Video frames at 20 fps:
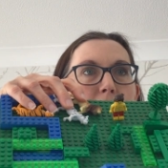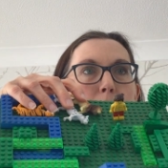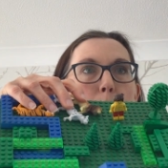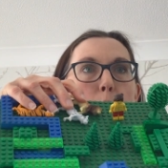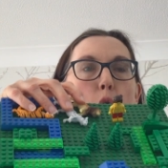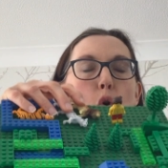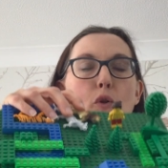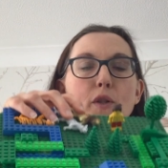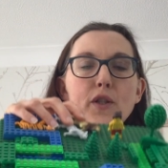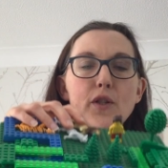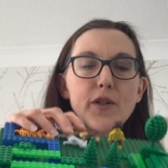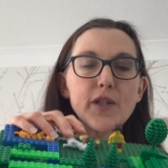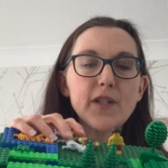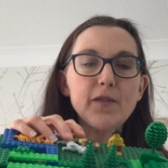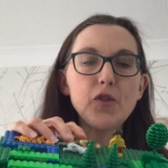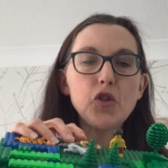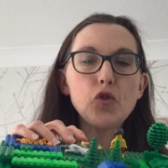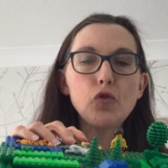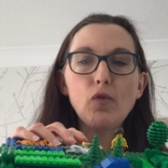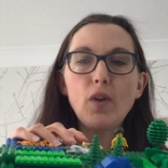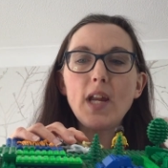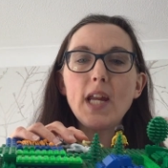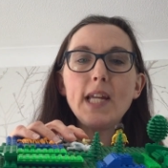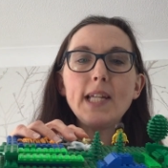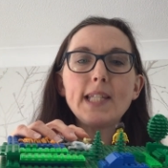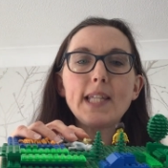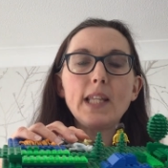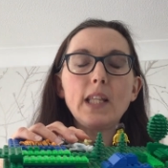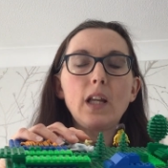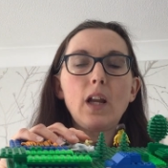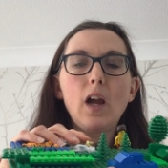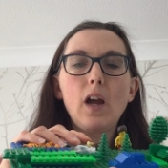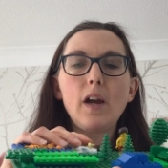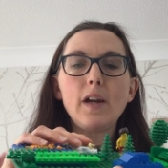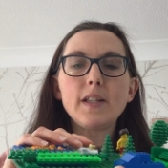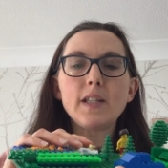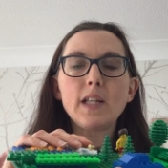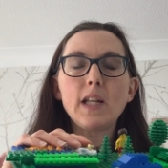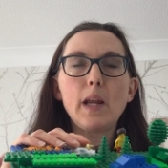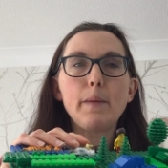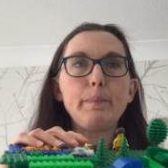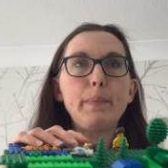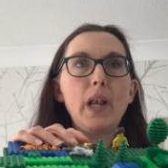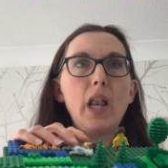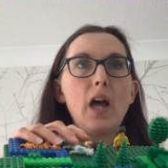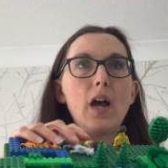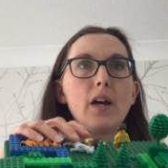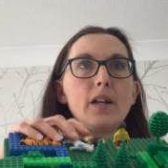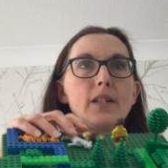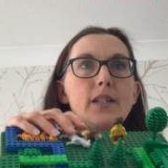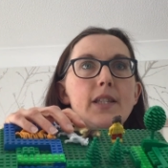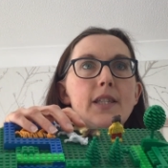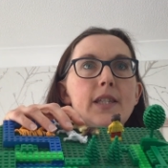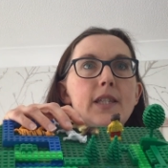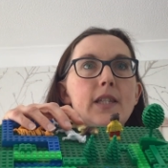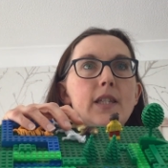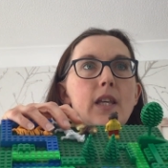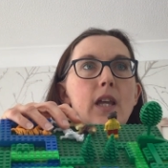so there were all sorts of trees in the garden and plants,